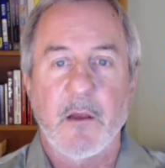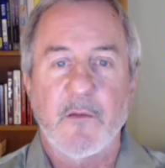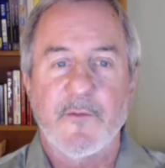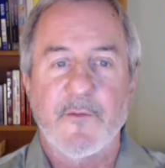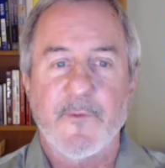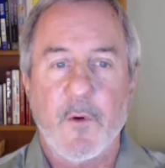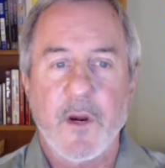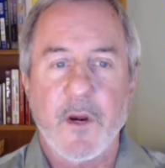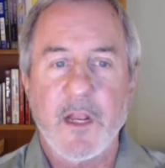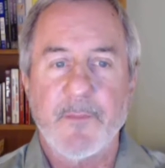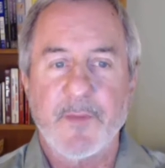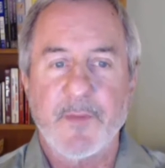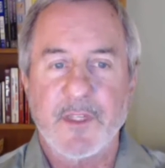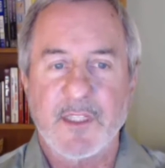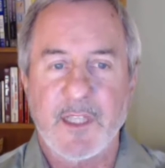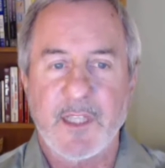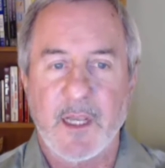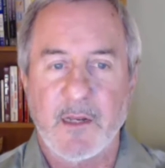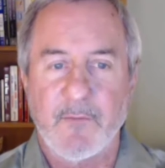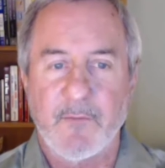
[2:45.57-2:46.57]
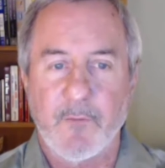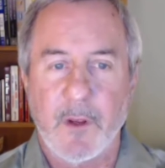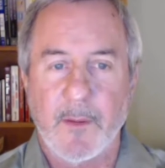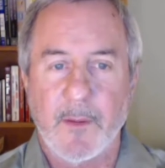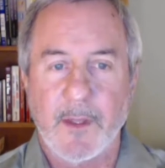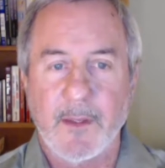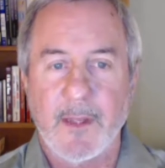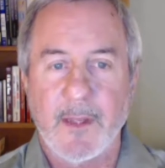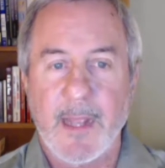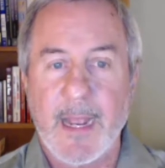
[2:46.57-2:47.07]
40% of
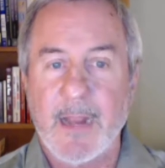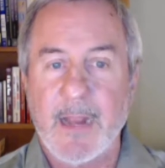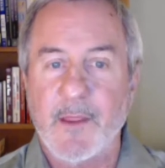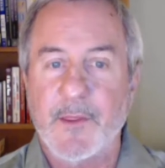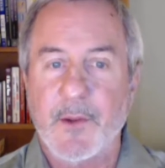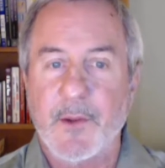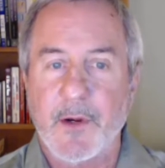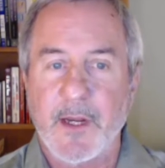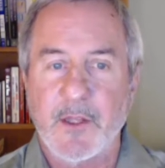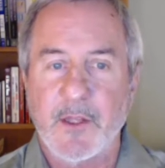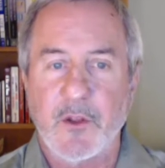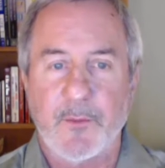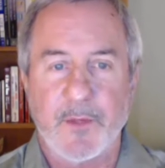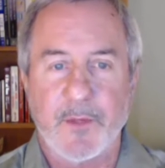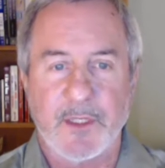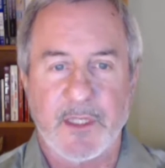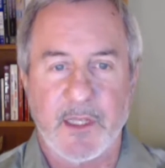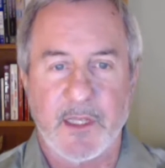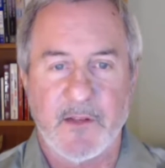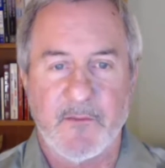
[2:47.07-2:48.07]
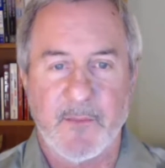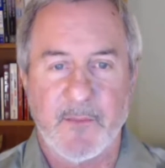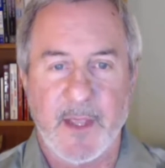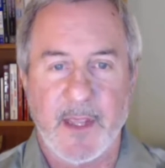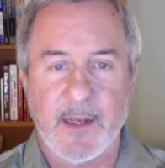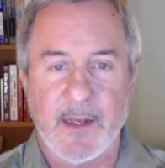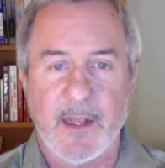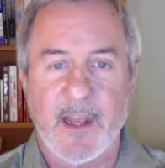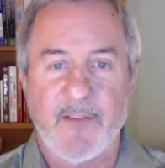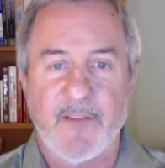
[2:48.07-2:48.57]
women and 32% of
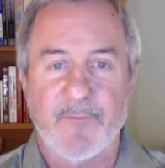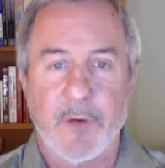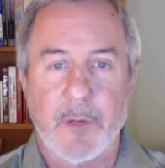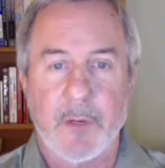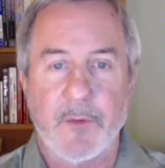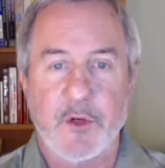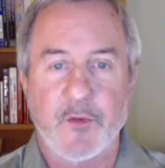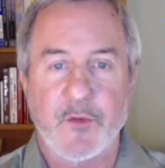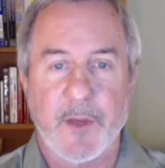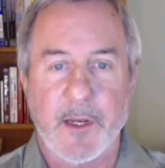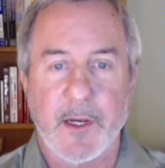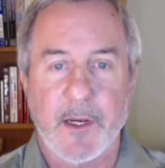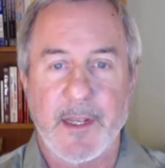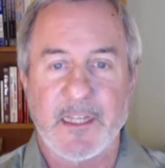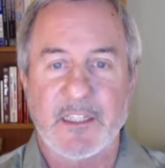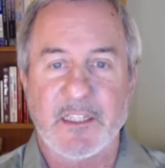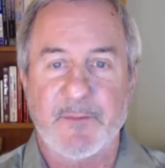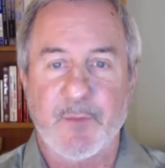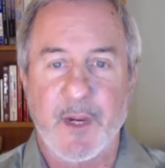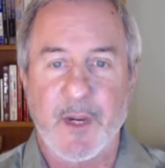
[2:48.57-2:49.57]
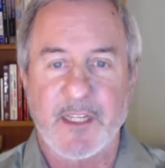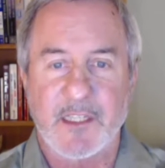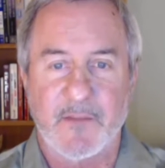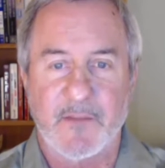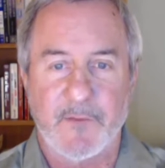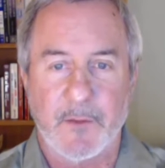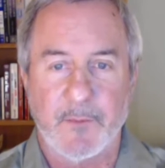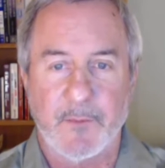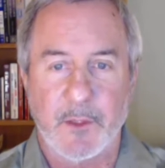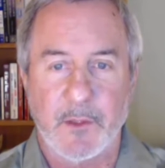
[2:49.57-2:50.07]
men have perpetrated
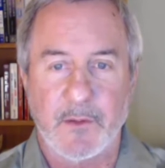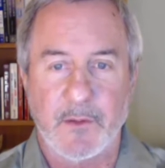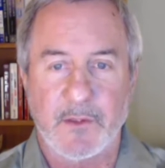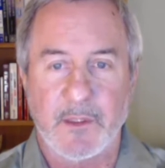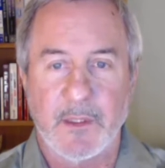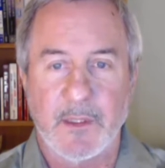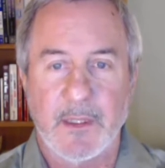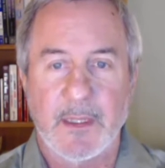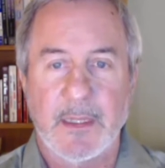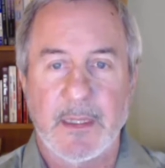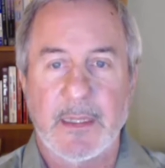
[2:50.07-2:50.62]
expressive abuse,